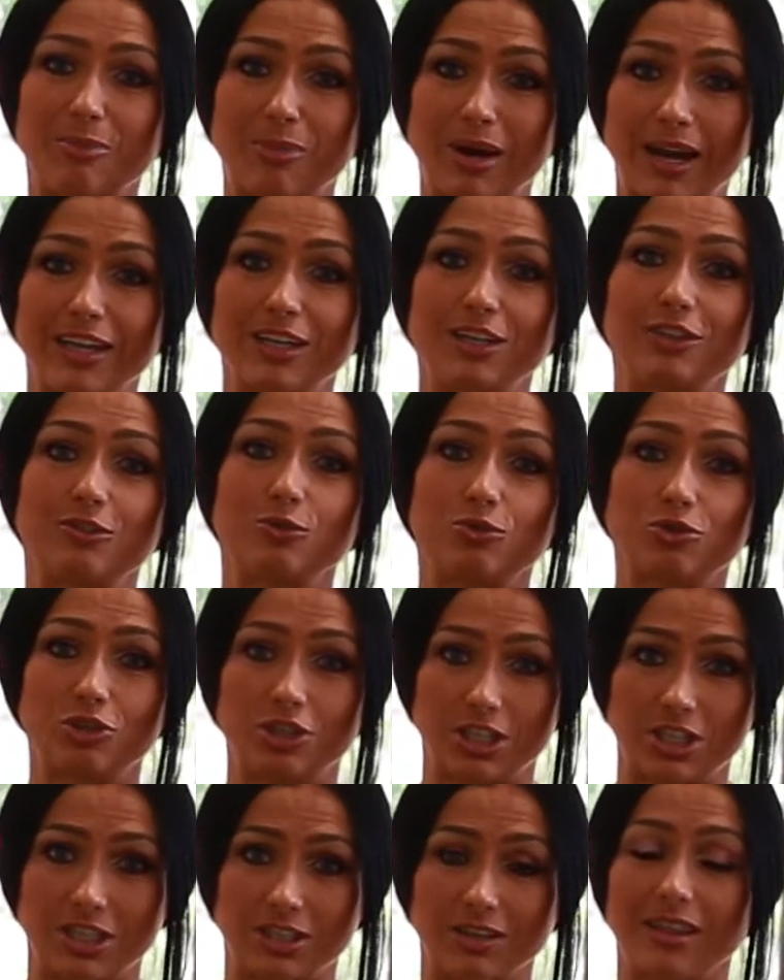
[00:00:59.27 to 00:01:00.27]
my
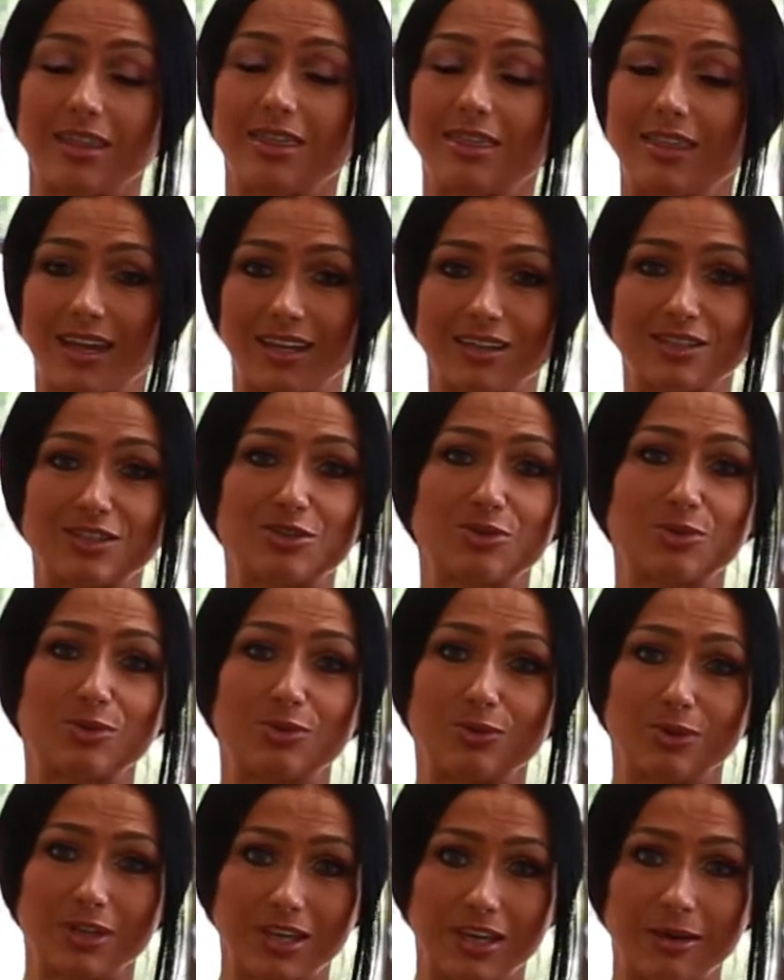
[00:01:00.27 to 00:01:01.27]
nutrition, thanks
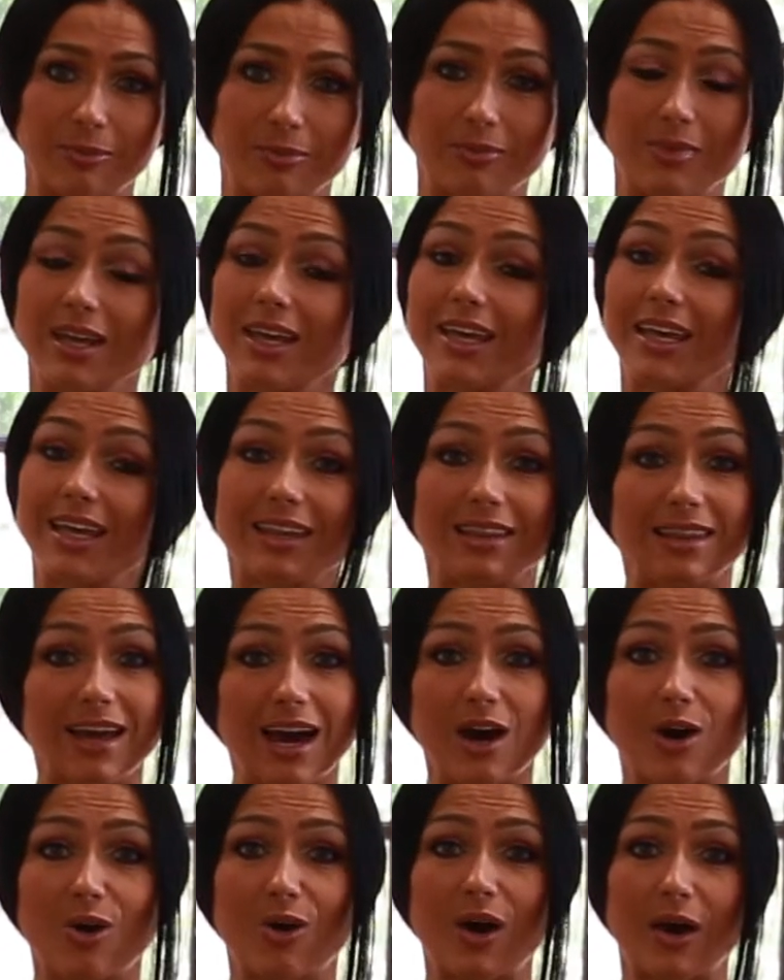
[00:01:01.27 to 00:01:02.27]
to Kim. And
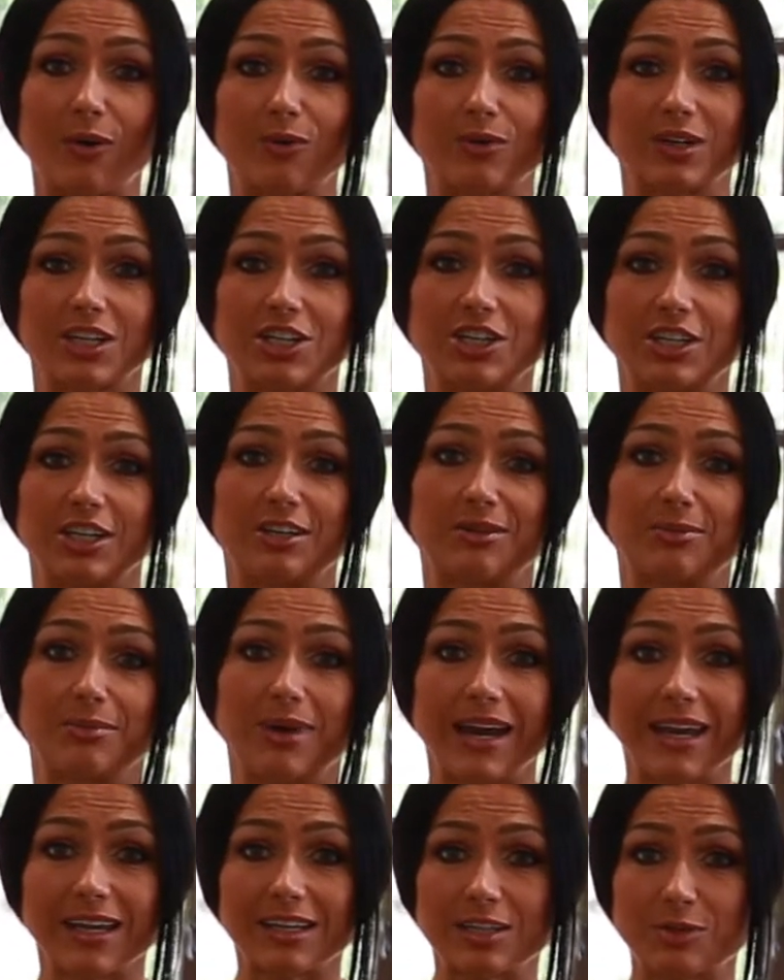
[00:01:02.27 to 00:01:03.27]
now I want to share
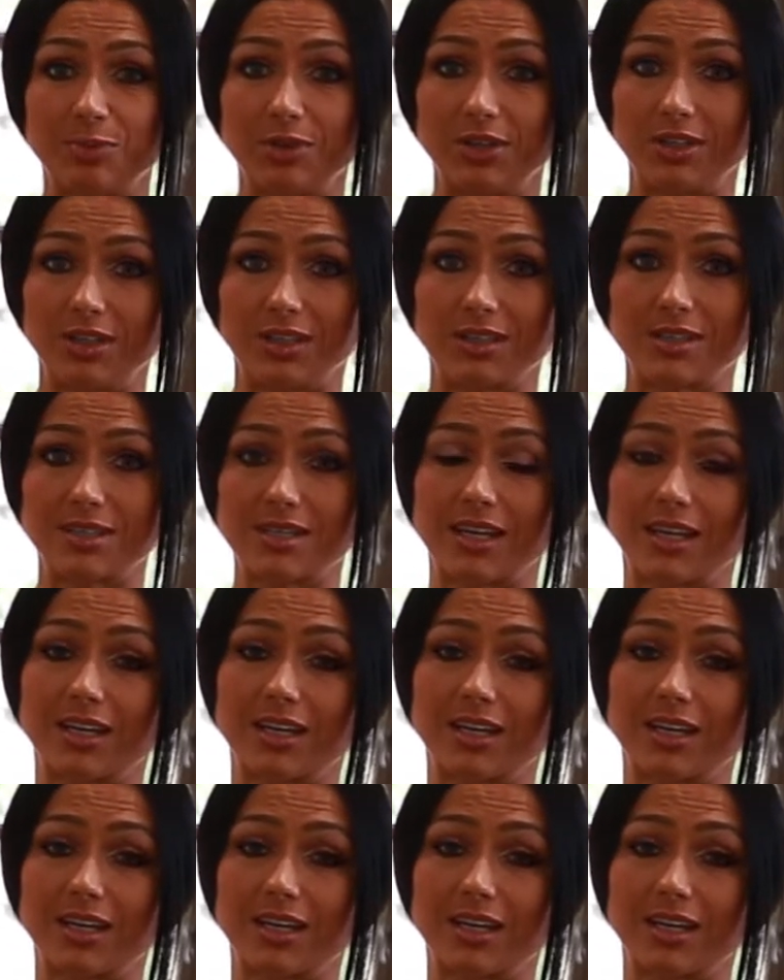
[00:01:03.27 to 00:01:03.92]
my experience